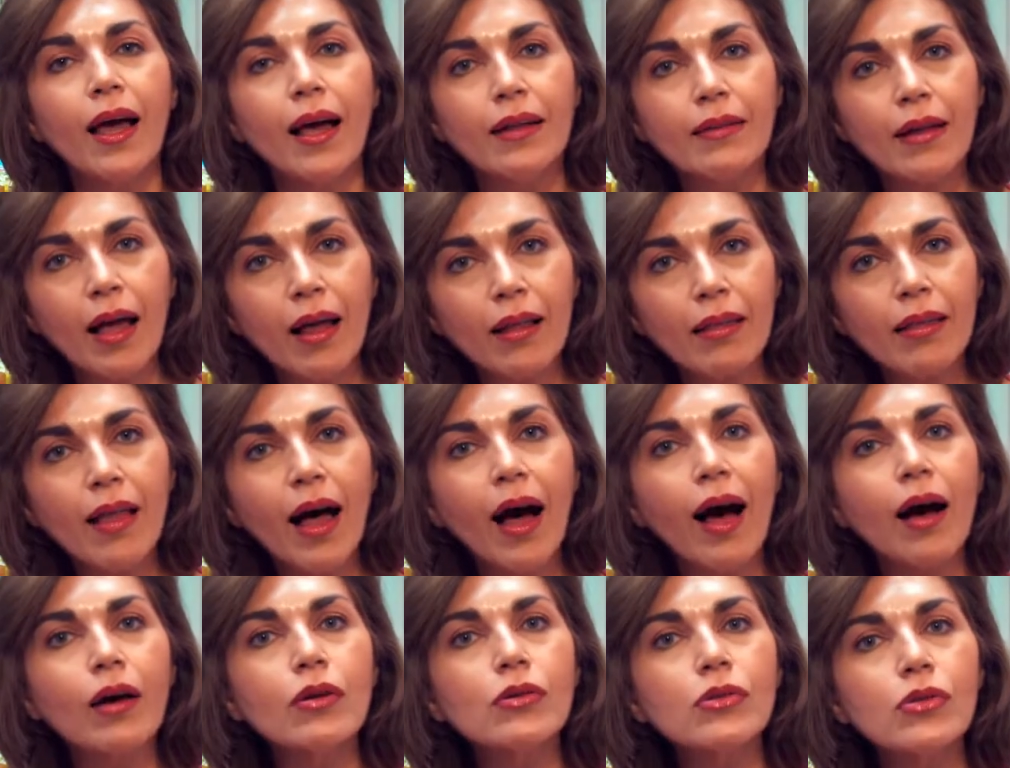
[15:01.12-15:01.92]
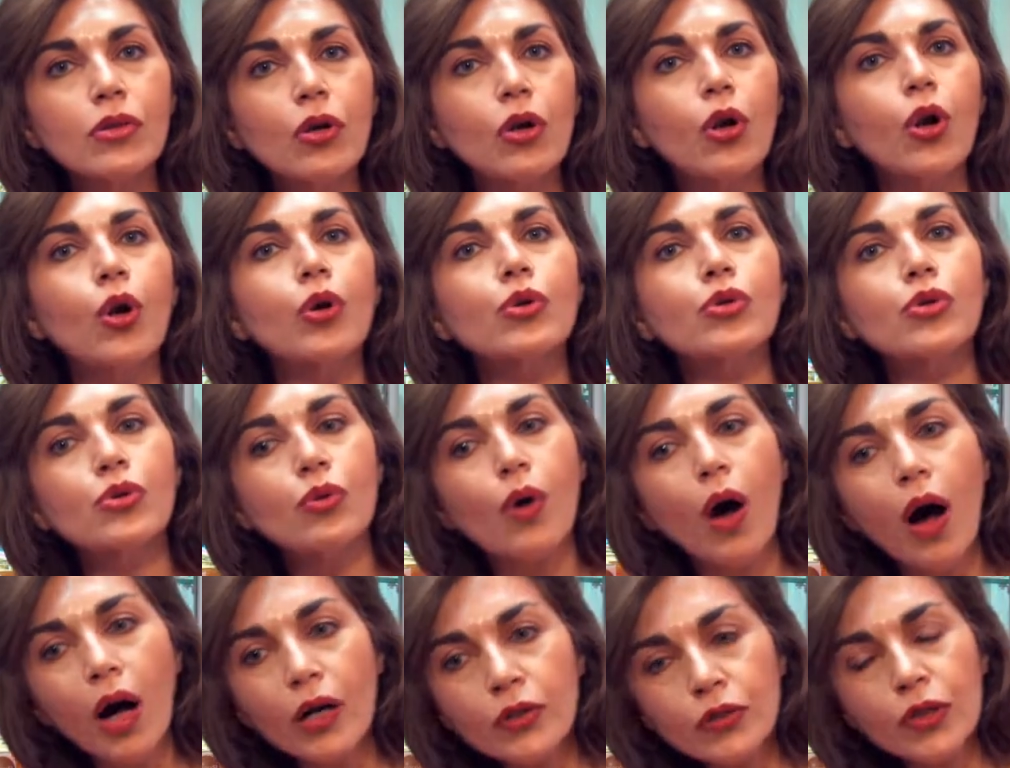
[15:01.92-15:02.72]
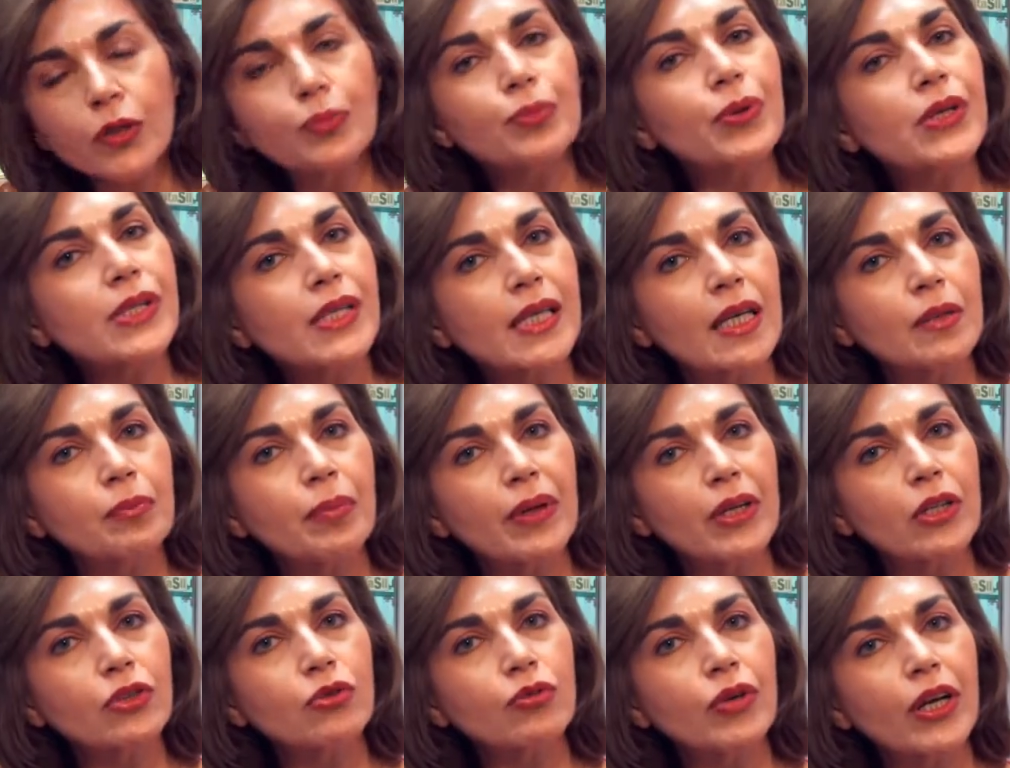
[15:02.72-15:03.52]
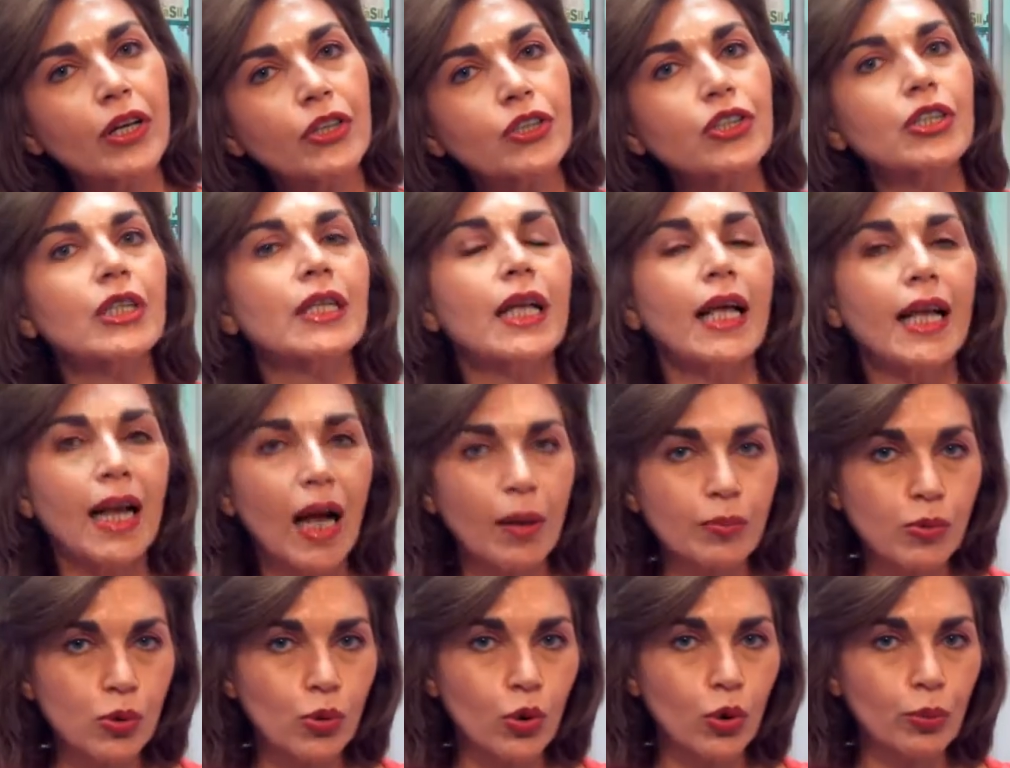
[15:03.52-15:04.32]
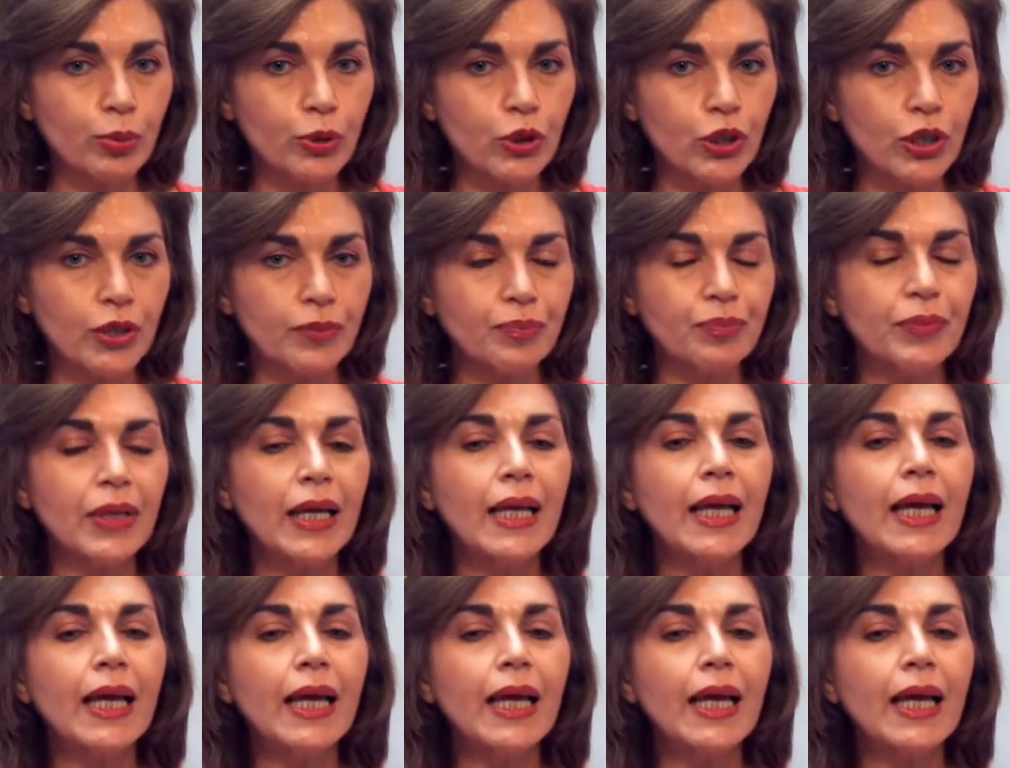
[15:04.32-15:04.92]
and allows close to 100% penetration and absorption.